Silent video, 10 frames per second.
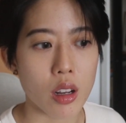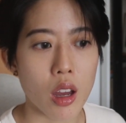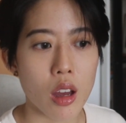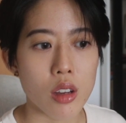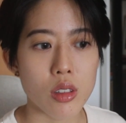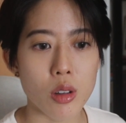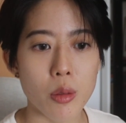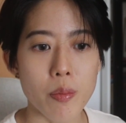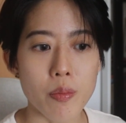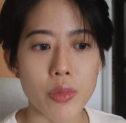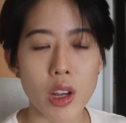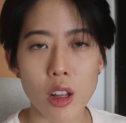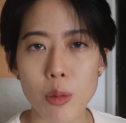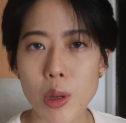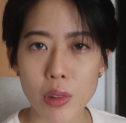So a lot of
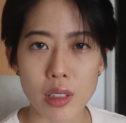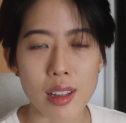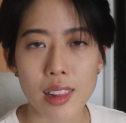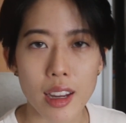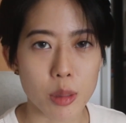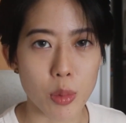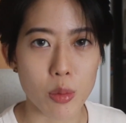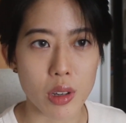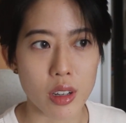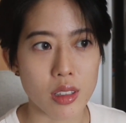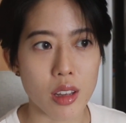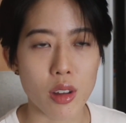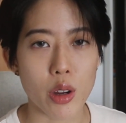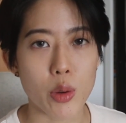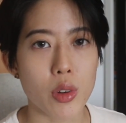people did like the book because they
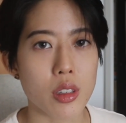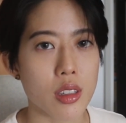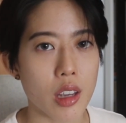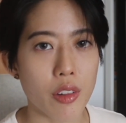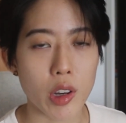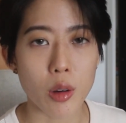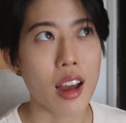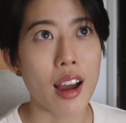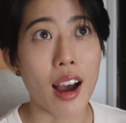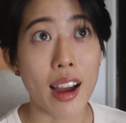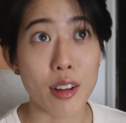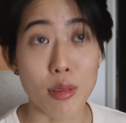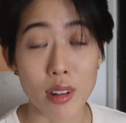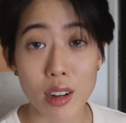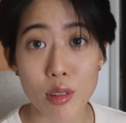thought it was a self-help book. I
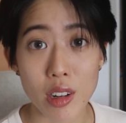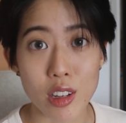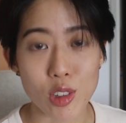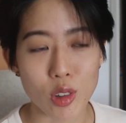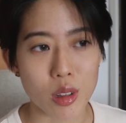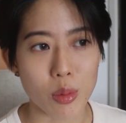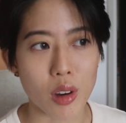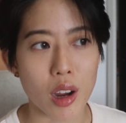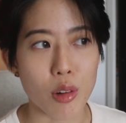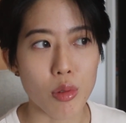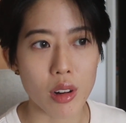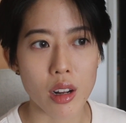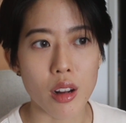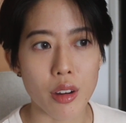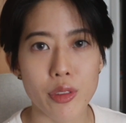really enjoyed the book. I really
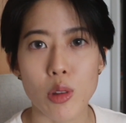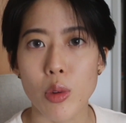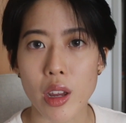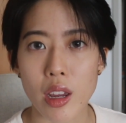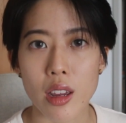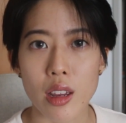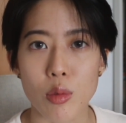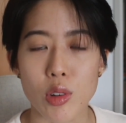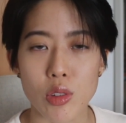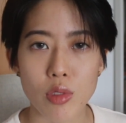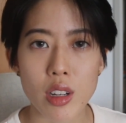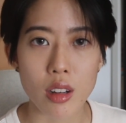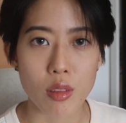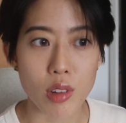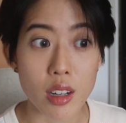loved the way it was
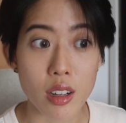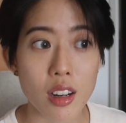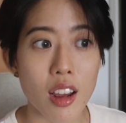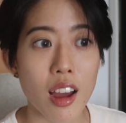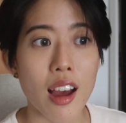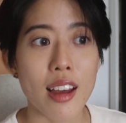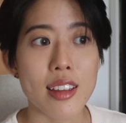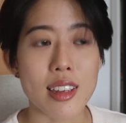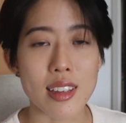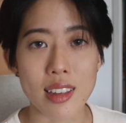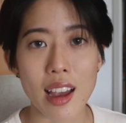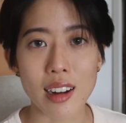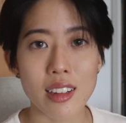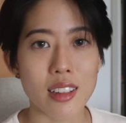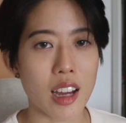written. It's exactly
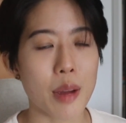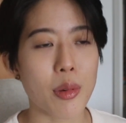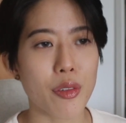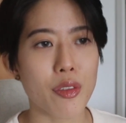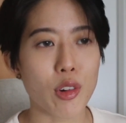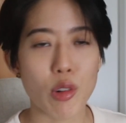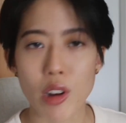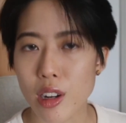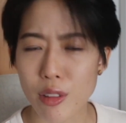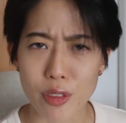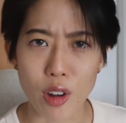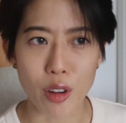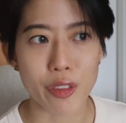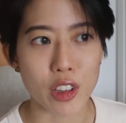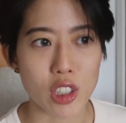the type of creative
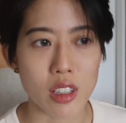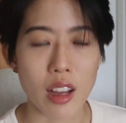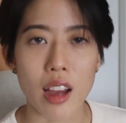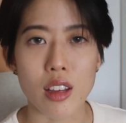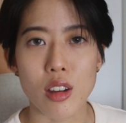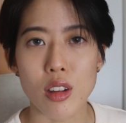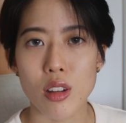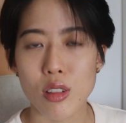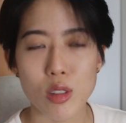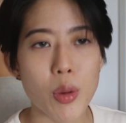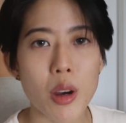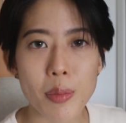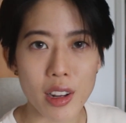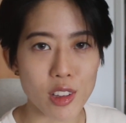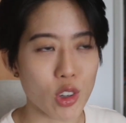non-fiction that I
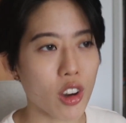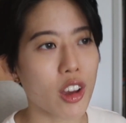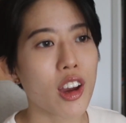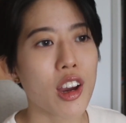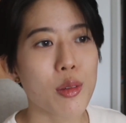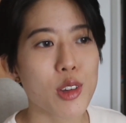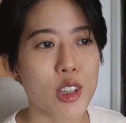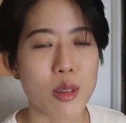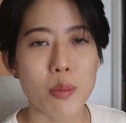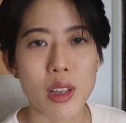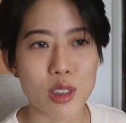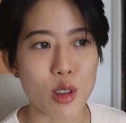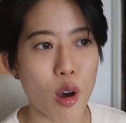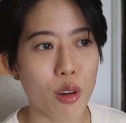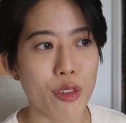superbly enjoy, which is a mix
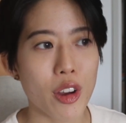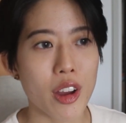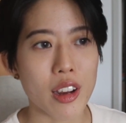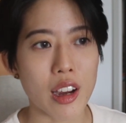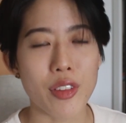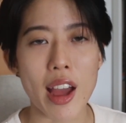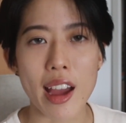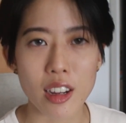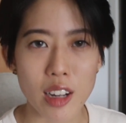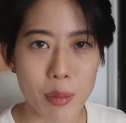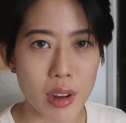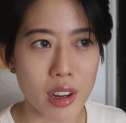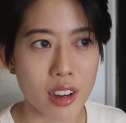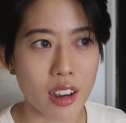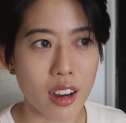of kind of
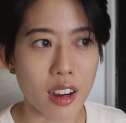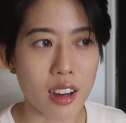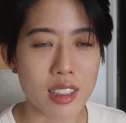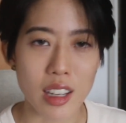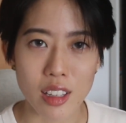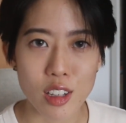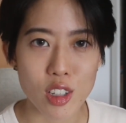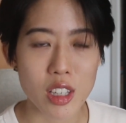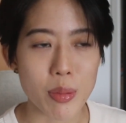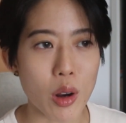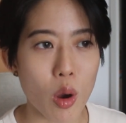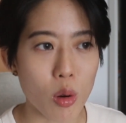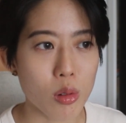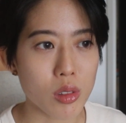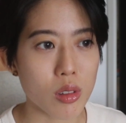academic citations, but
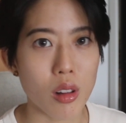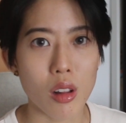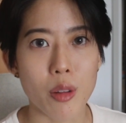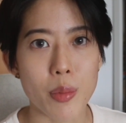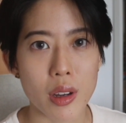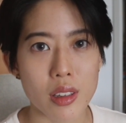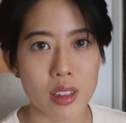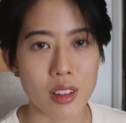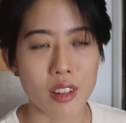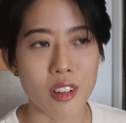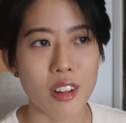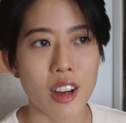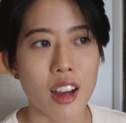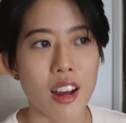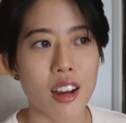also a lot of personal
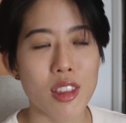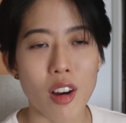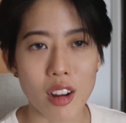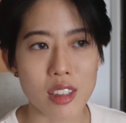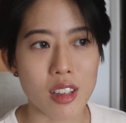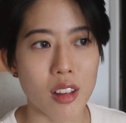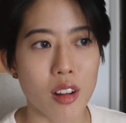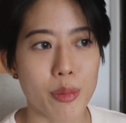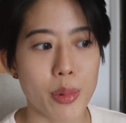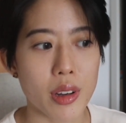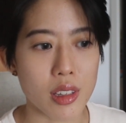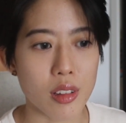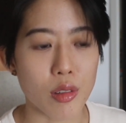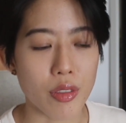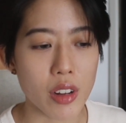thoughts, a lot of personal
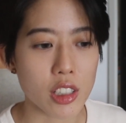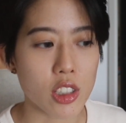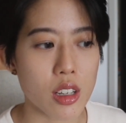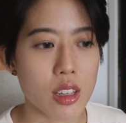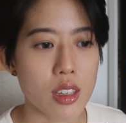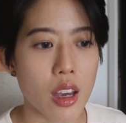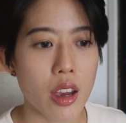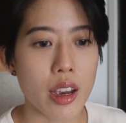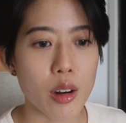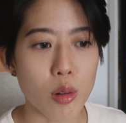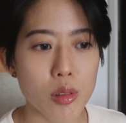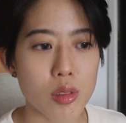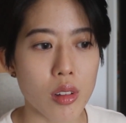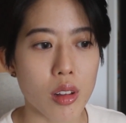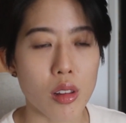reflections, and also
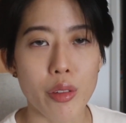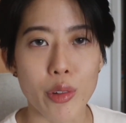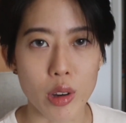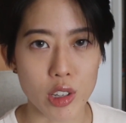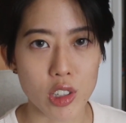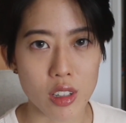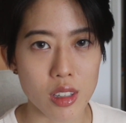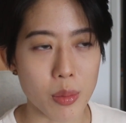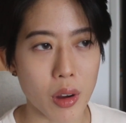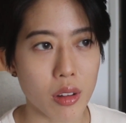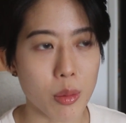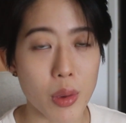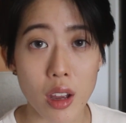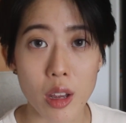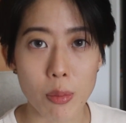a lot of questions about the
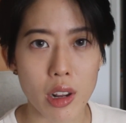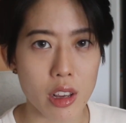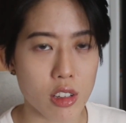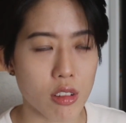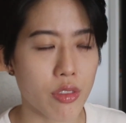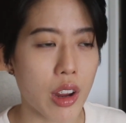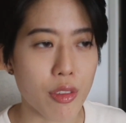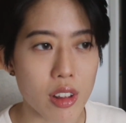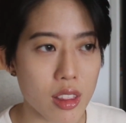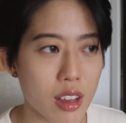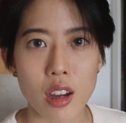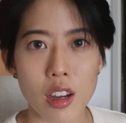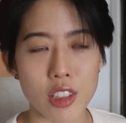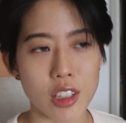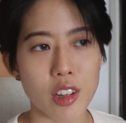bigger implication of everything.
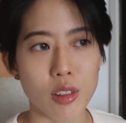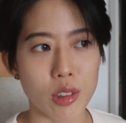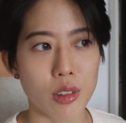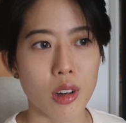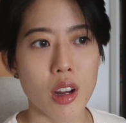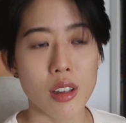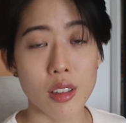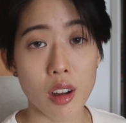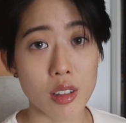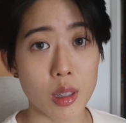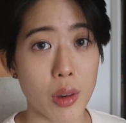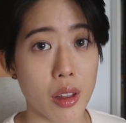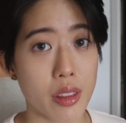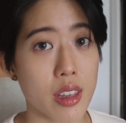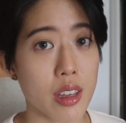Jenny Odell talks about
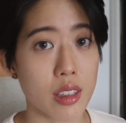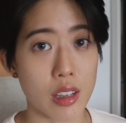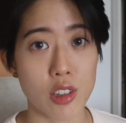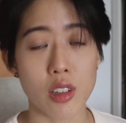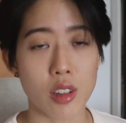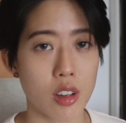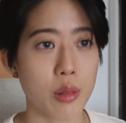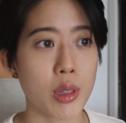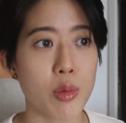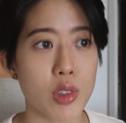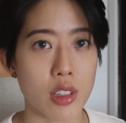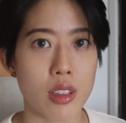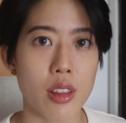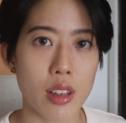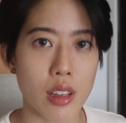the attention economy, which is the
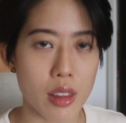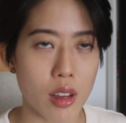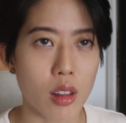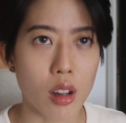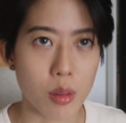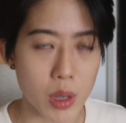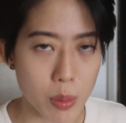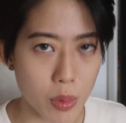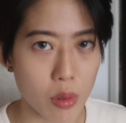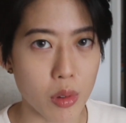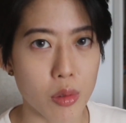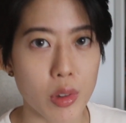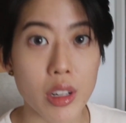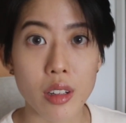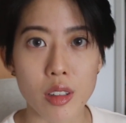thing that I think a lot of people were
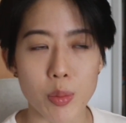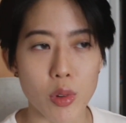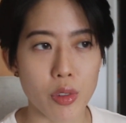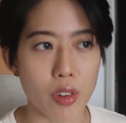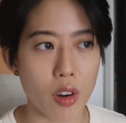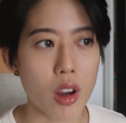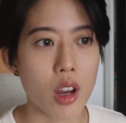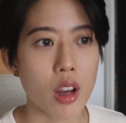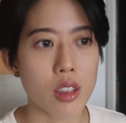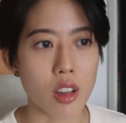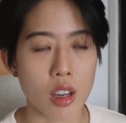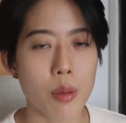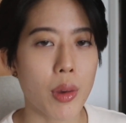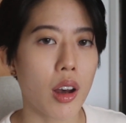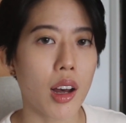reading this book for, talking
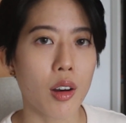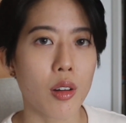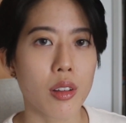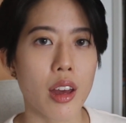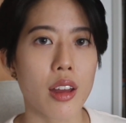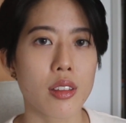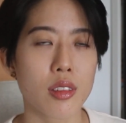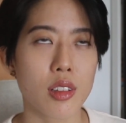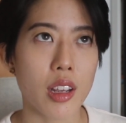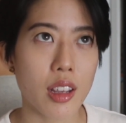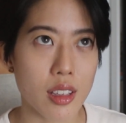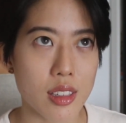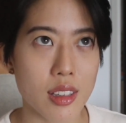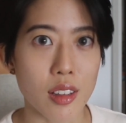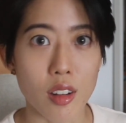about how that today's
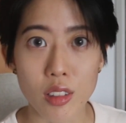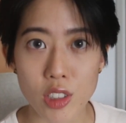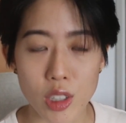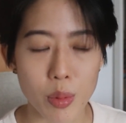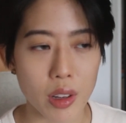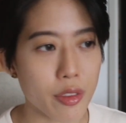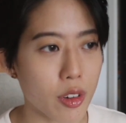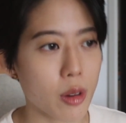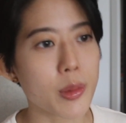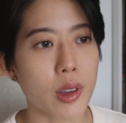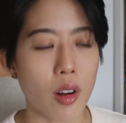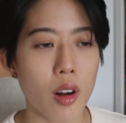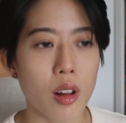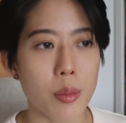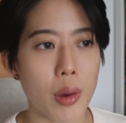technology platforms are
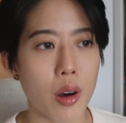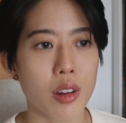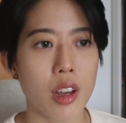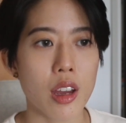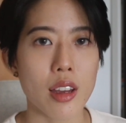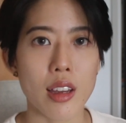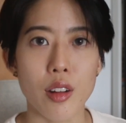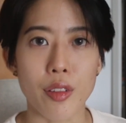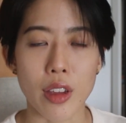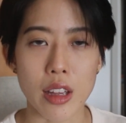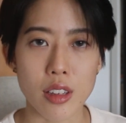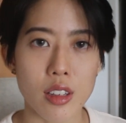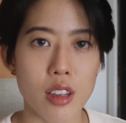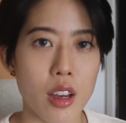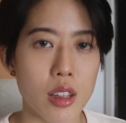all about kind of getting
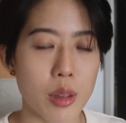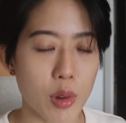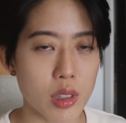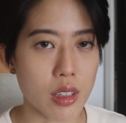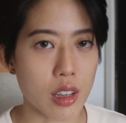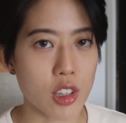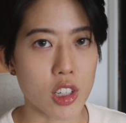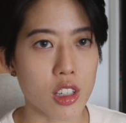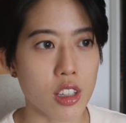the most attention